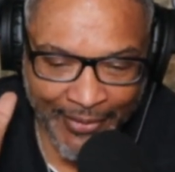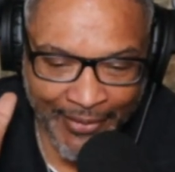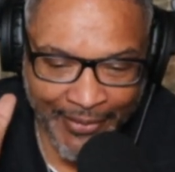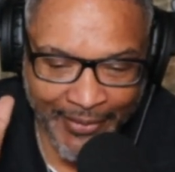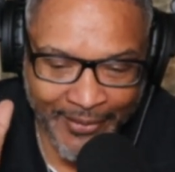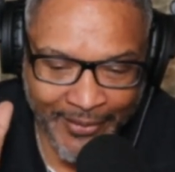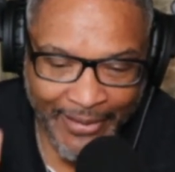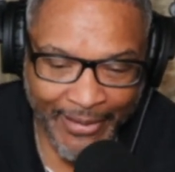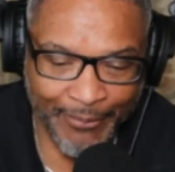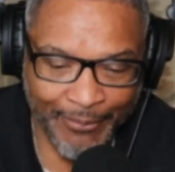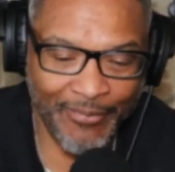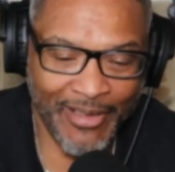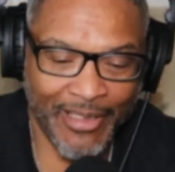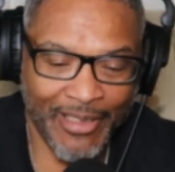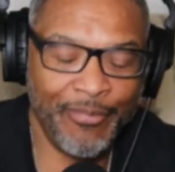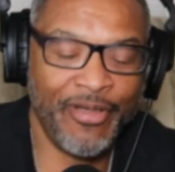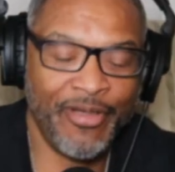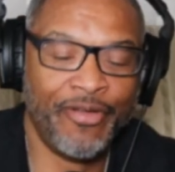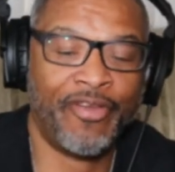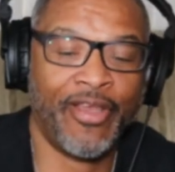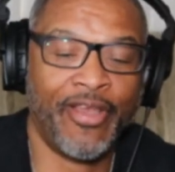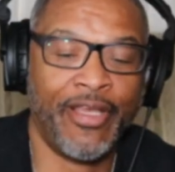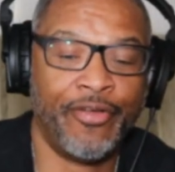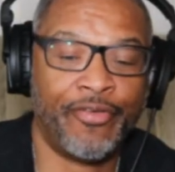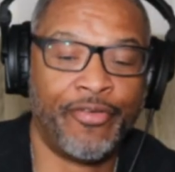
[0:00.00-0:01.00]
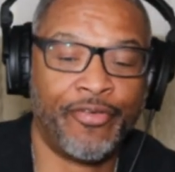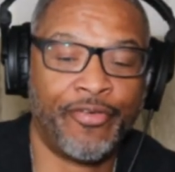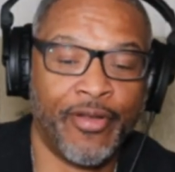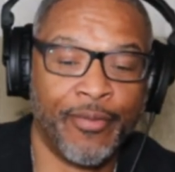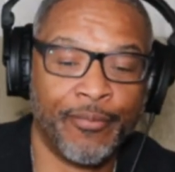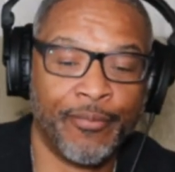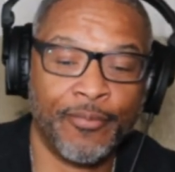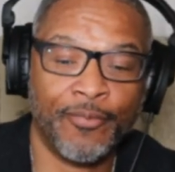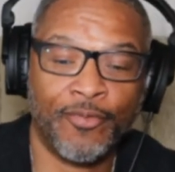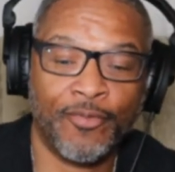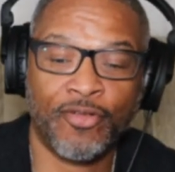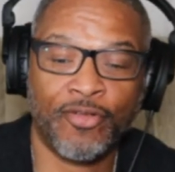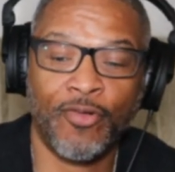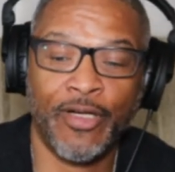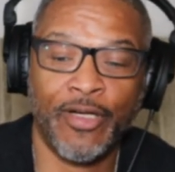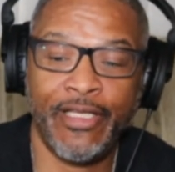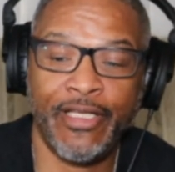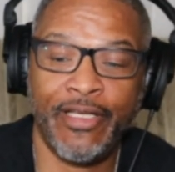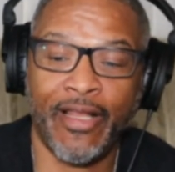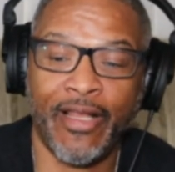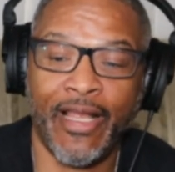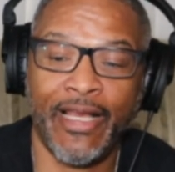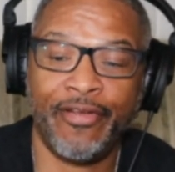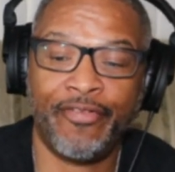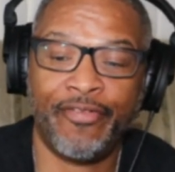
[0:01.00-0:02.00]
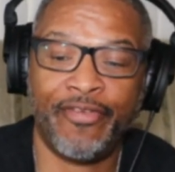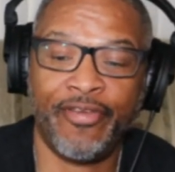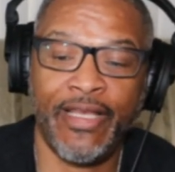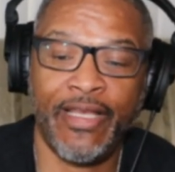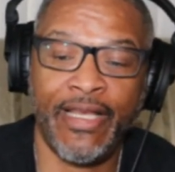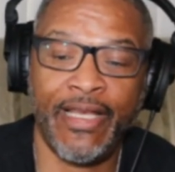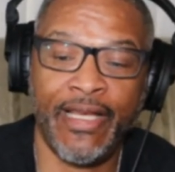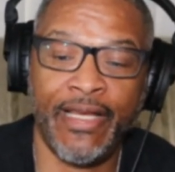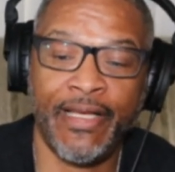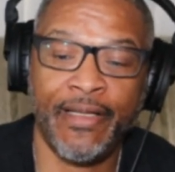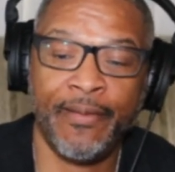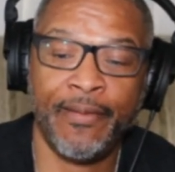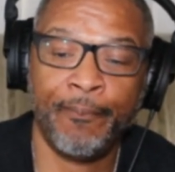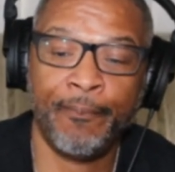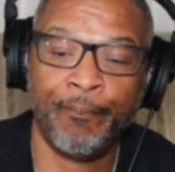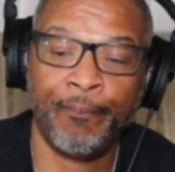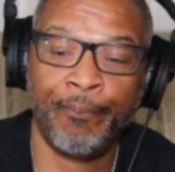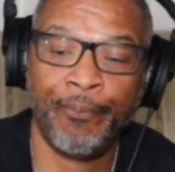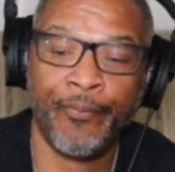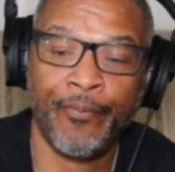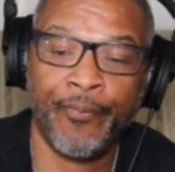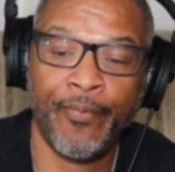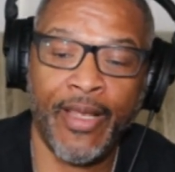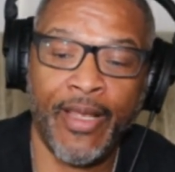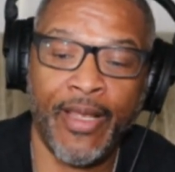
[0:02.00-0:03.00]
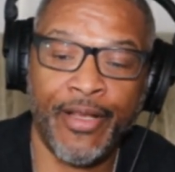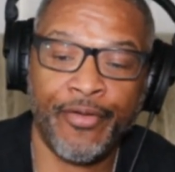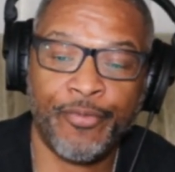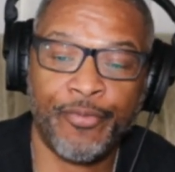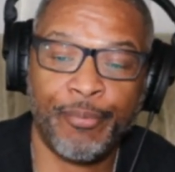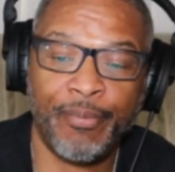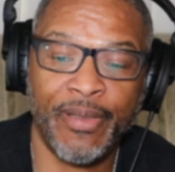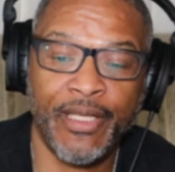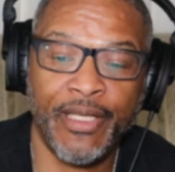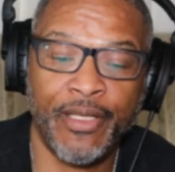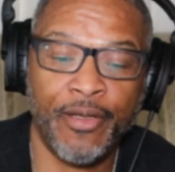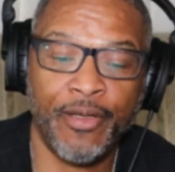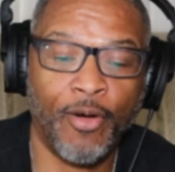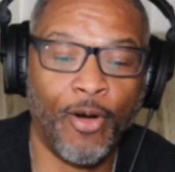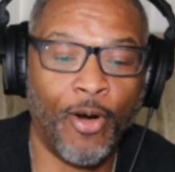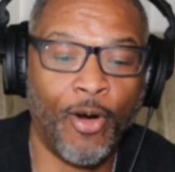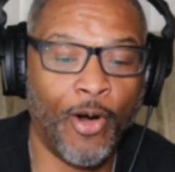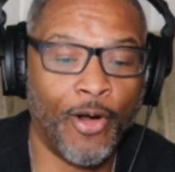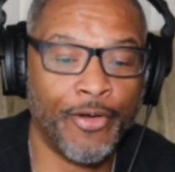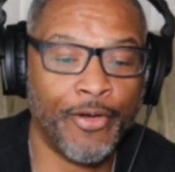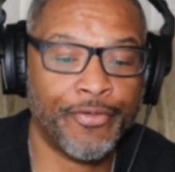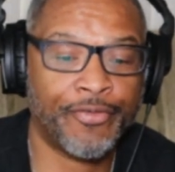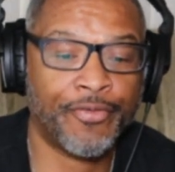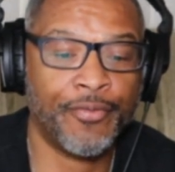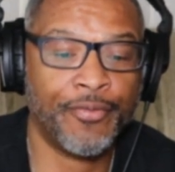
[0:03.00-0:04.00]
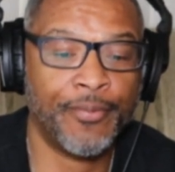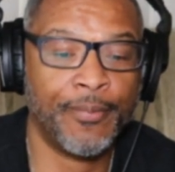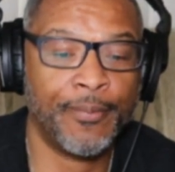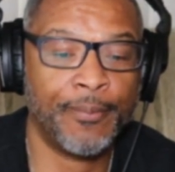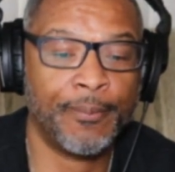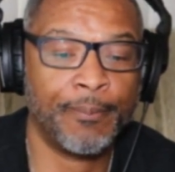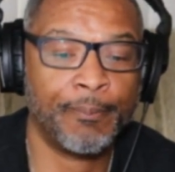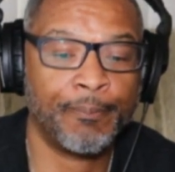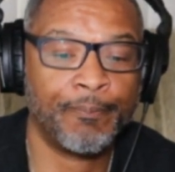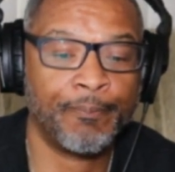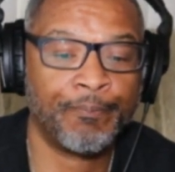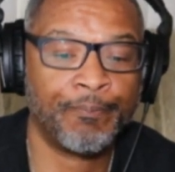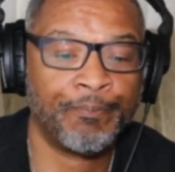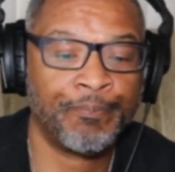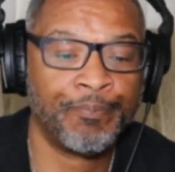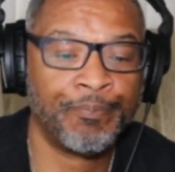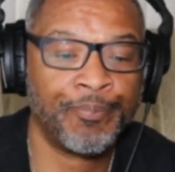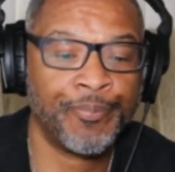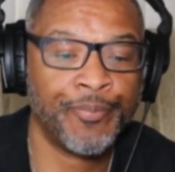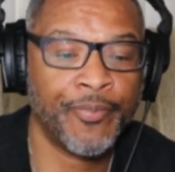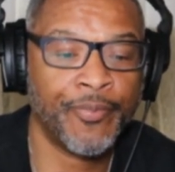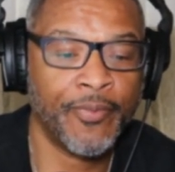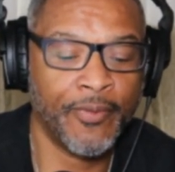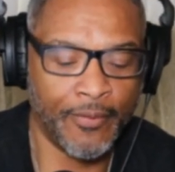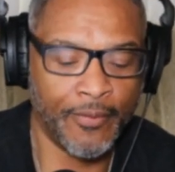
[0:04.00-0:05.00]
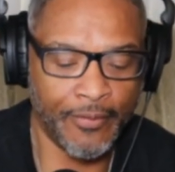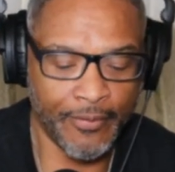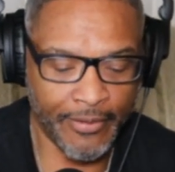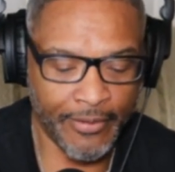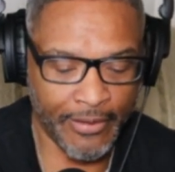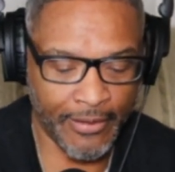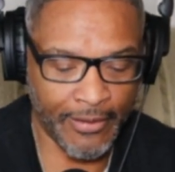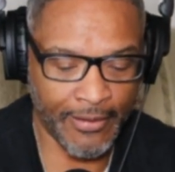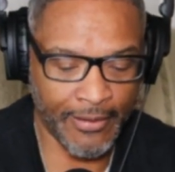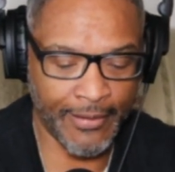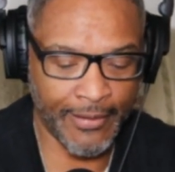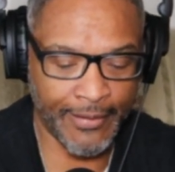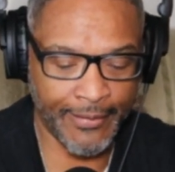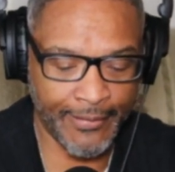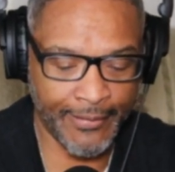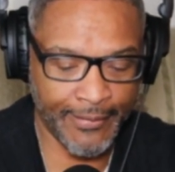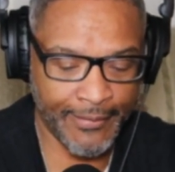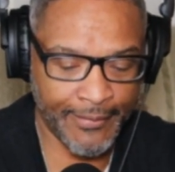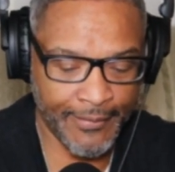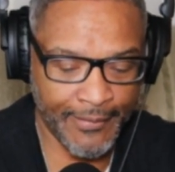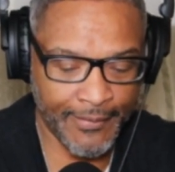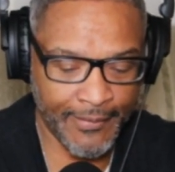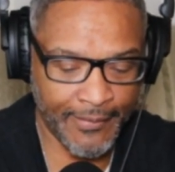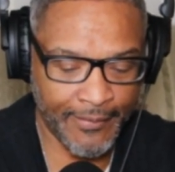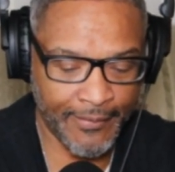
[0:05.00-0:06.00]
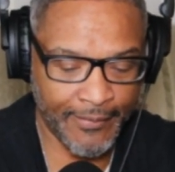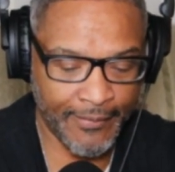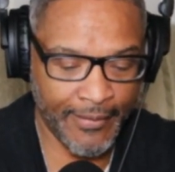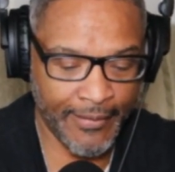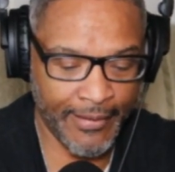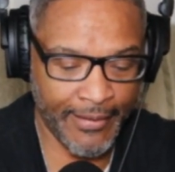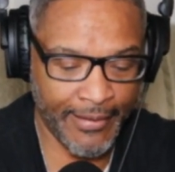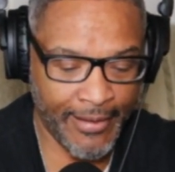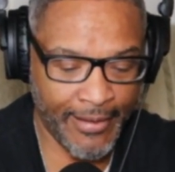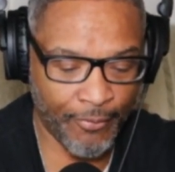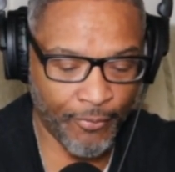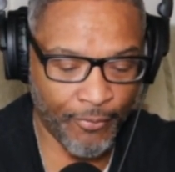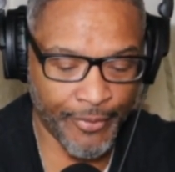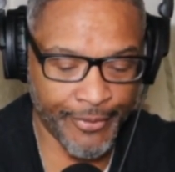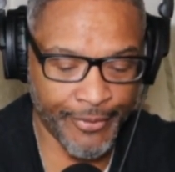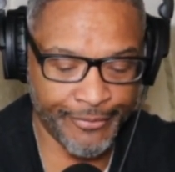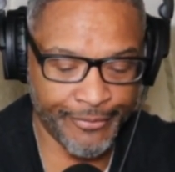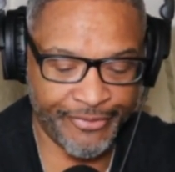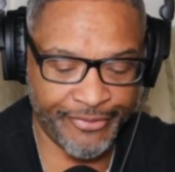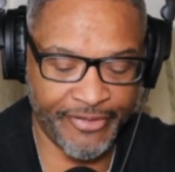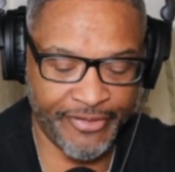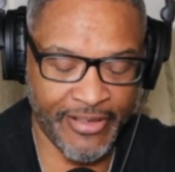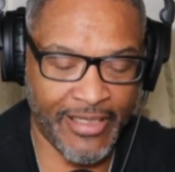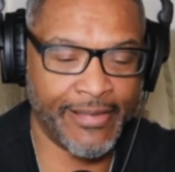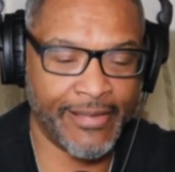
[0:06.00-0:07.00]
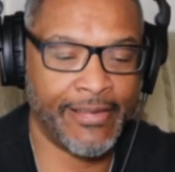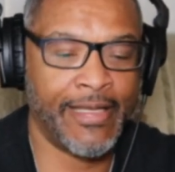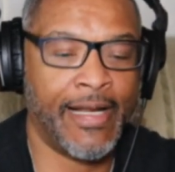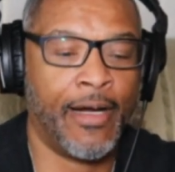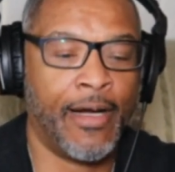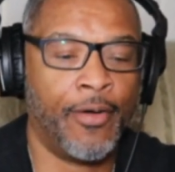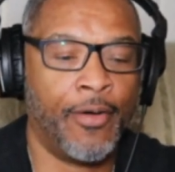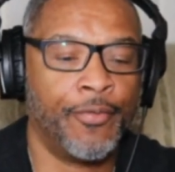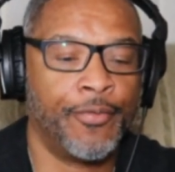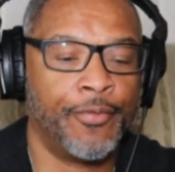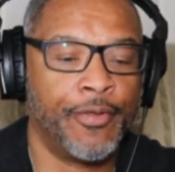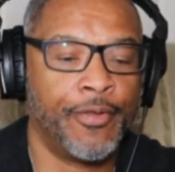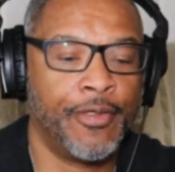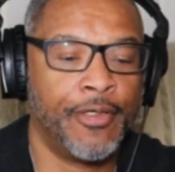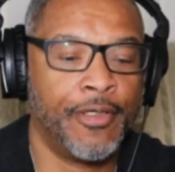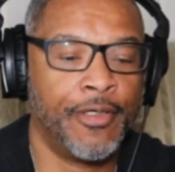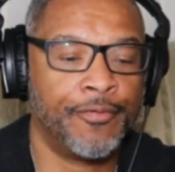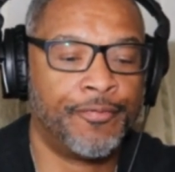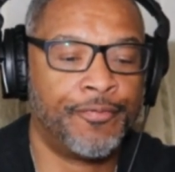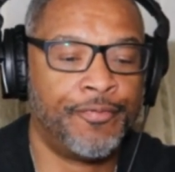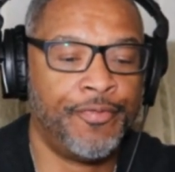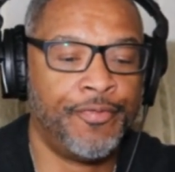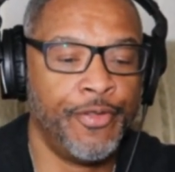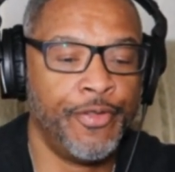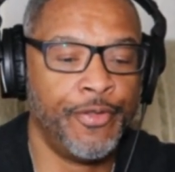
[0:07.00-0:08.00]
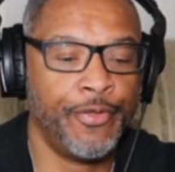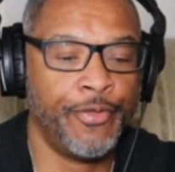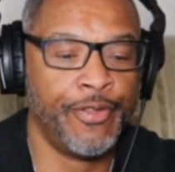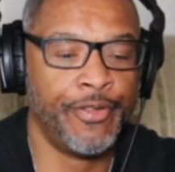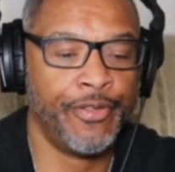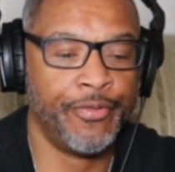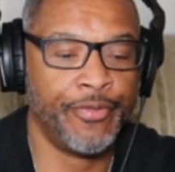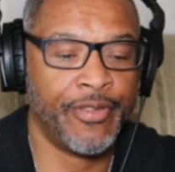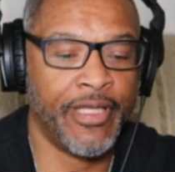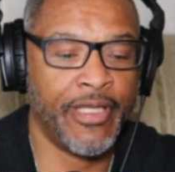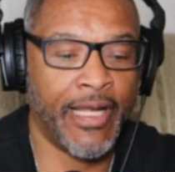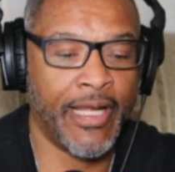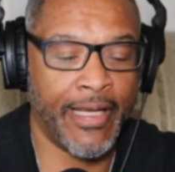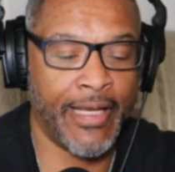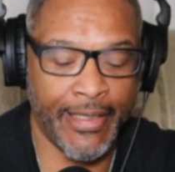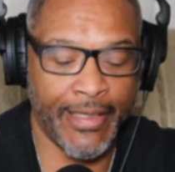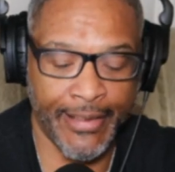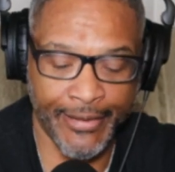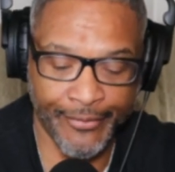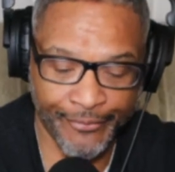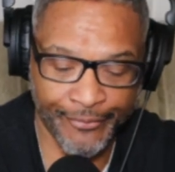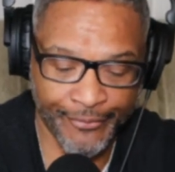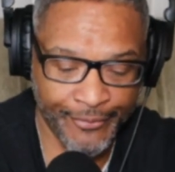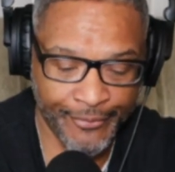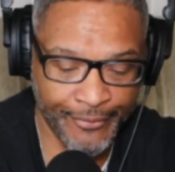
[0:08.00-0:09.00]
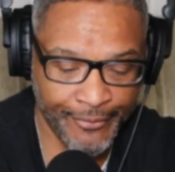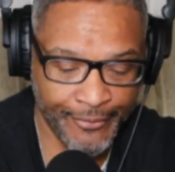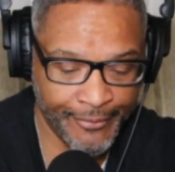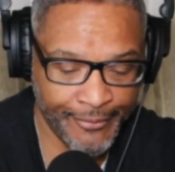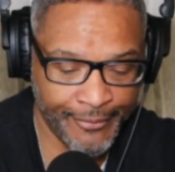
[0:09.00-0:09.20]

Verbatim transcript: Let let me tell you something. twenty nineteen. Has been awesome. Uh, and I want to shout out a few of you guys.